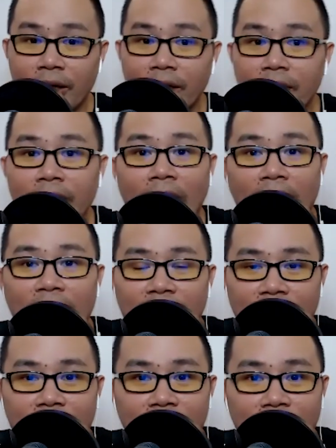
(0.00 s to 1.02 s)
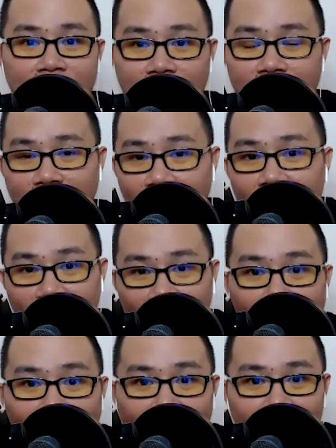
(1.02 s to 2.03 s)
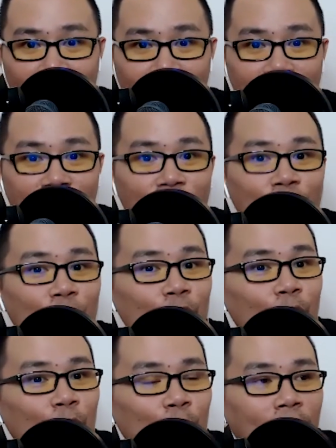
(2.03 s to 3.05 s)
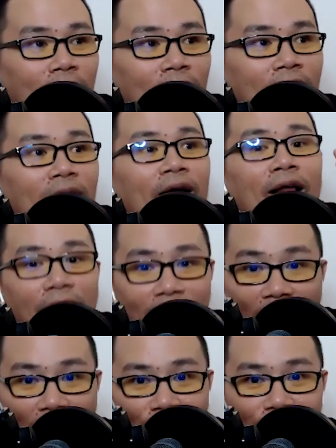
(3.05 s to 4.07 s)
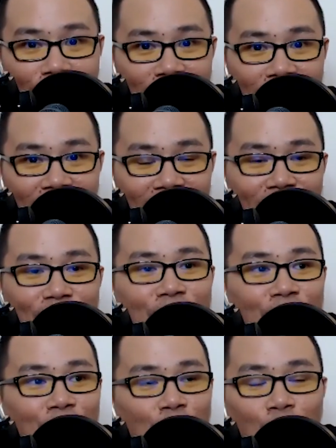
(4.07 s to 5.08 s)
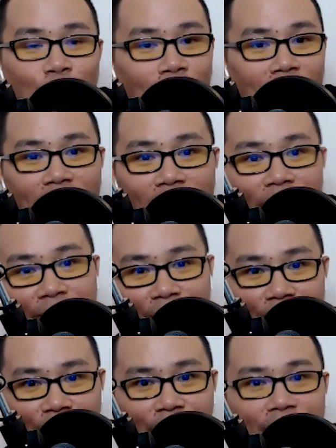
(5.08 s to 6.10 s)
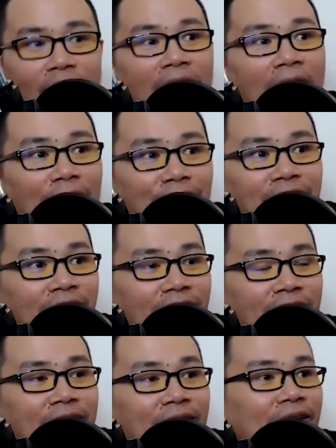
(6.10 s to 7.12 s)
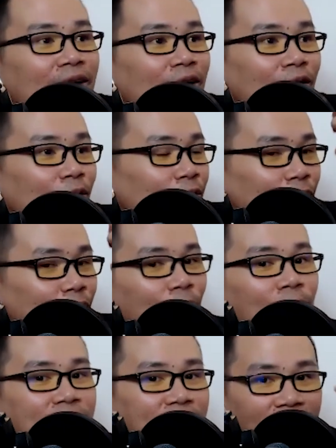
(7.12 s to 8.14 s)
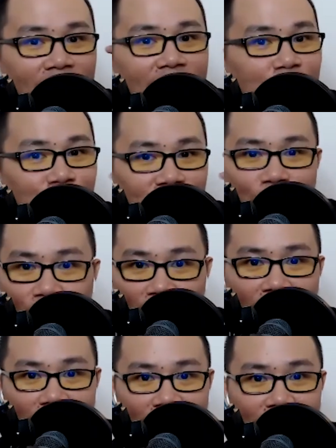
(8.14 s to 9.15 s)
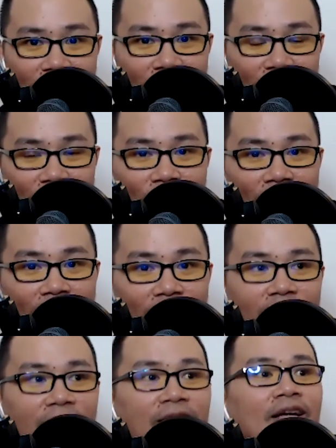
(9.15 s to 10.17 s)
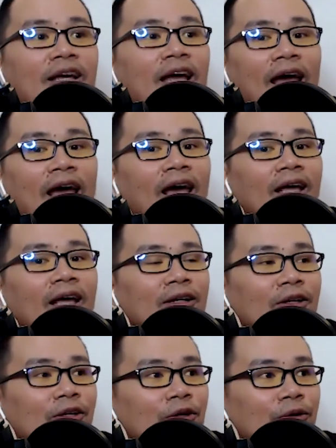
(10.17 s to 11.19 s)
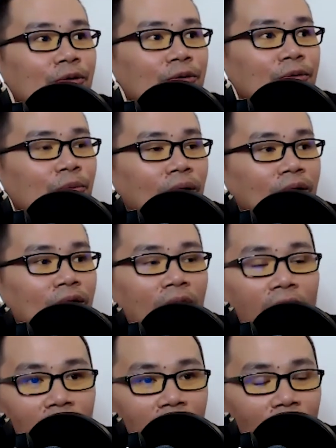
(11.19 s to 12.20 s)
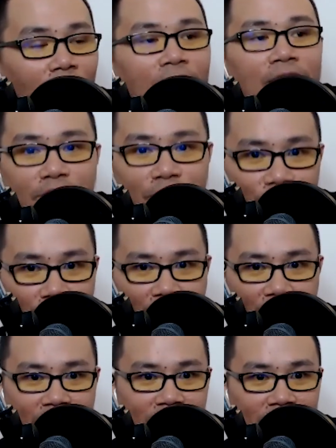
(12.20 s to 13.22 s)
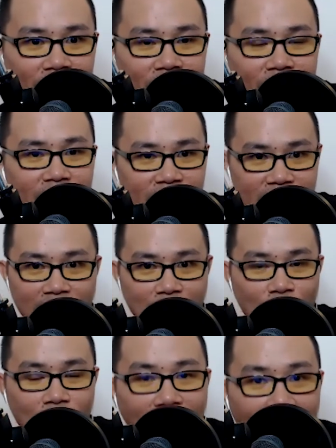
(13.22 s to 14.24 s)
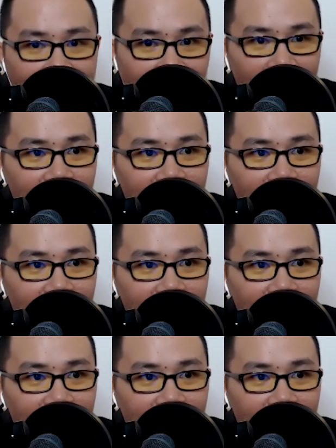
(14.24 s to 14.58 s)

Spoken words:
have like an ex who will laugh, who will leave you after you almost like 90% blind. Okay. Yeah. And you were not on the street, just like what I did.